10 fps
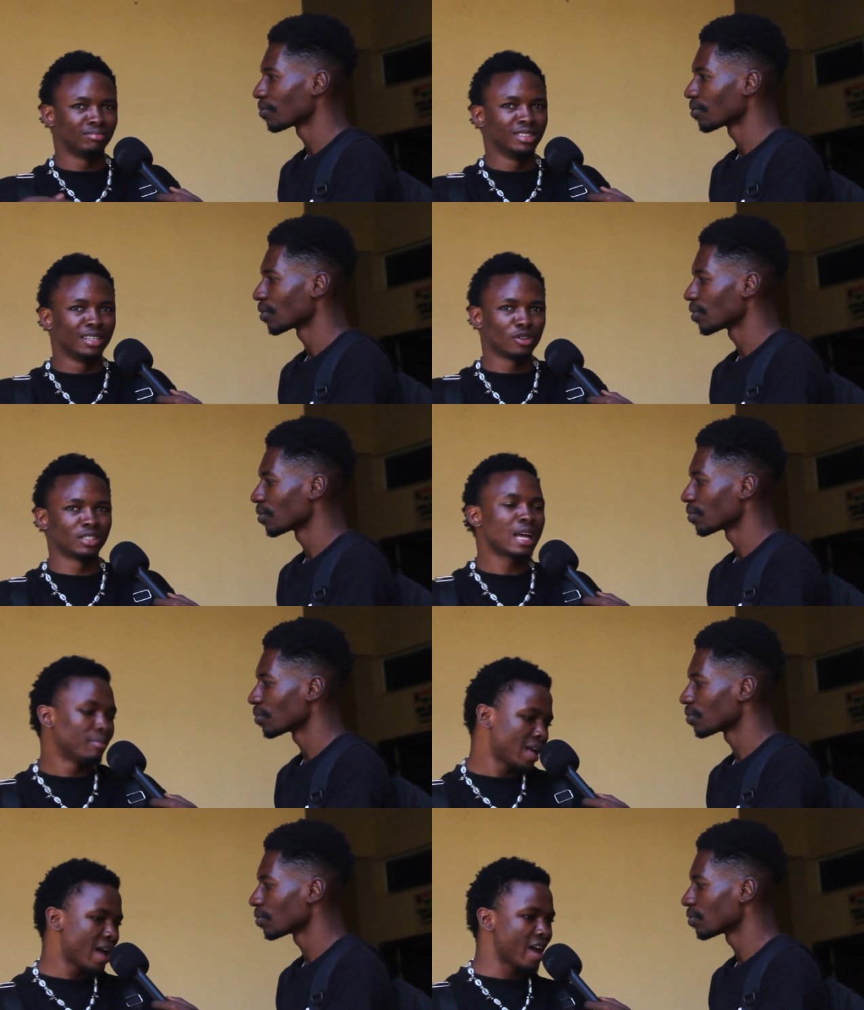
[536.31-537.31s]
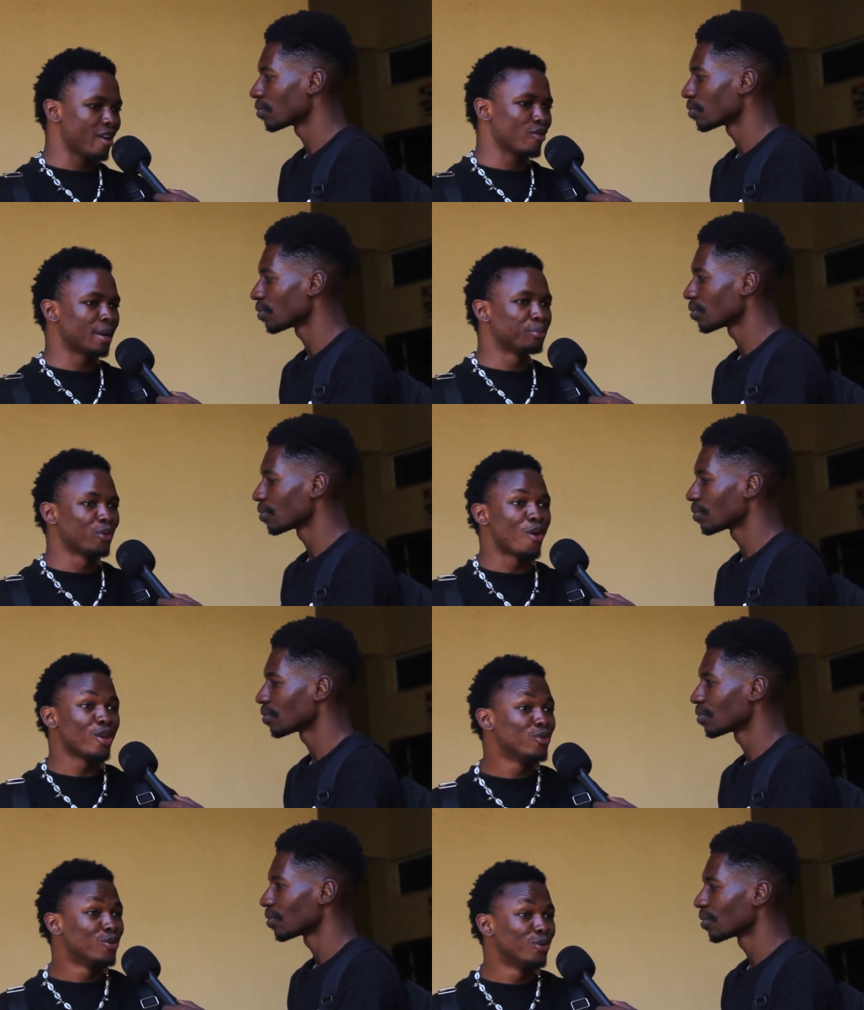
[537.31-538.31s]
Speaker 1: Yeah, because jam guy, jam
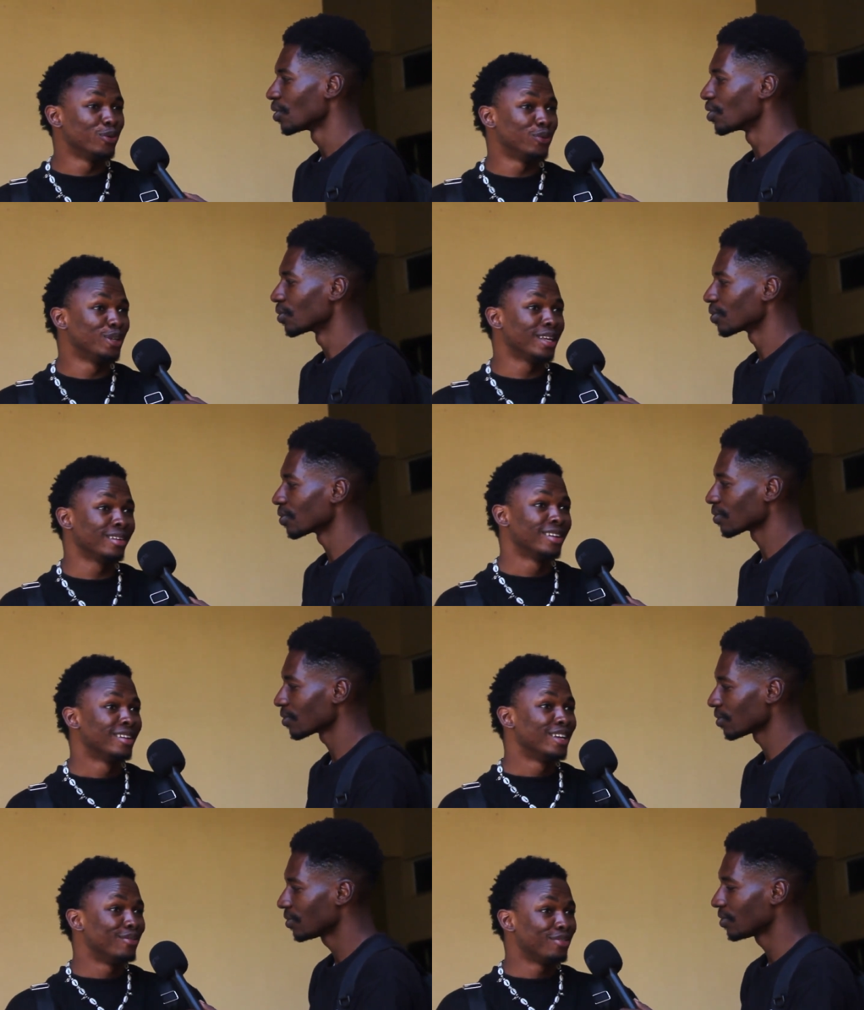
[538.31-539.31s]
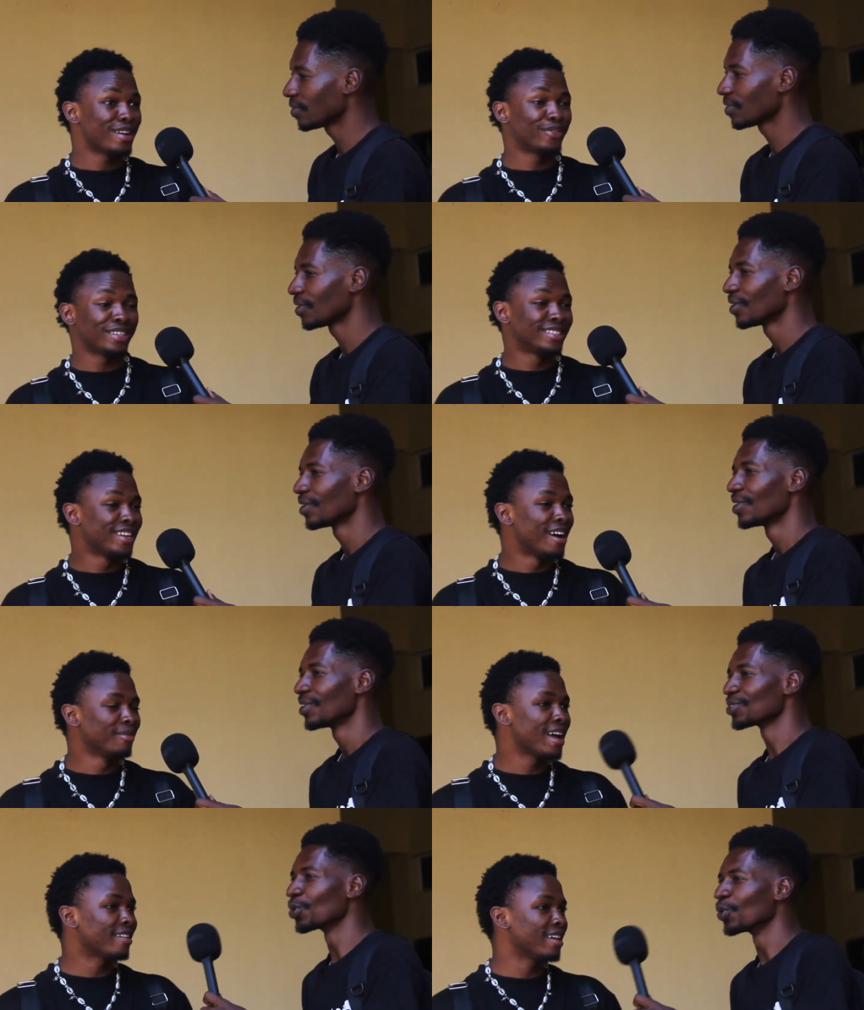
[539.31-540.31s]
P1U. If you write first jam,
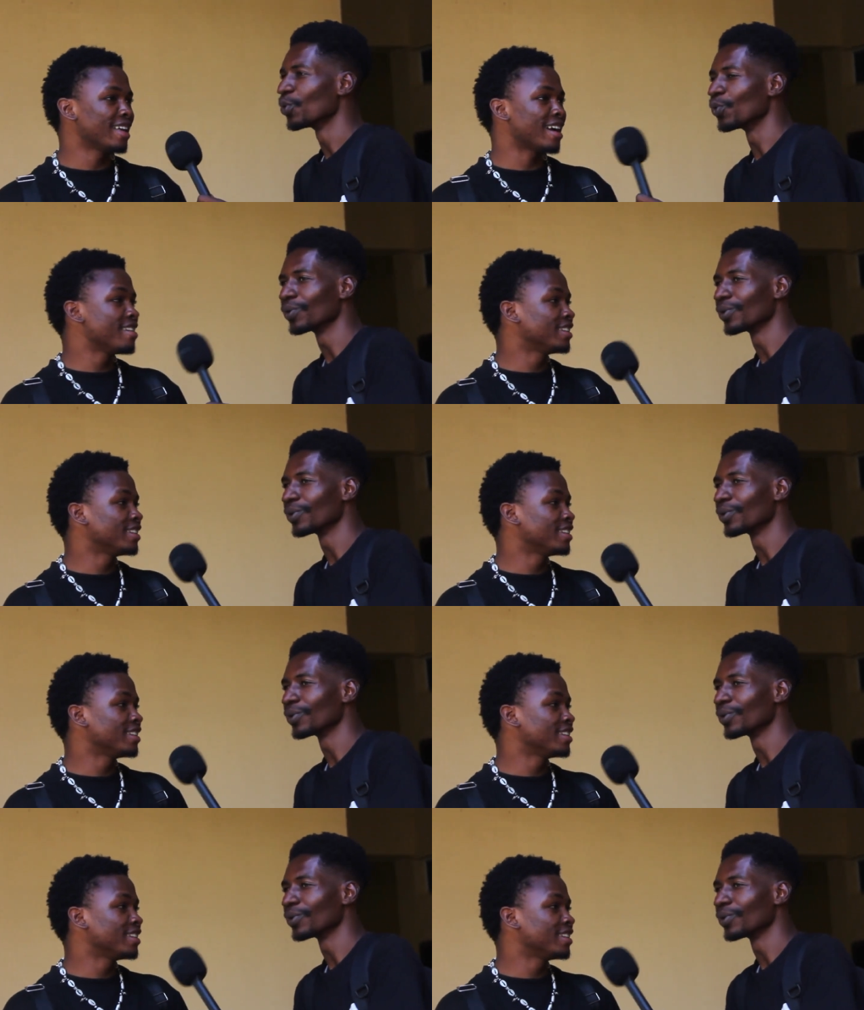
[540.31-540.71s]
guy like I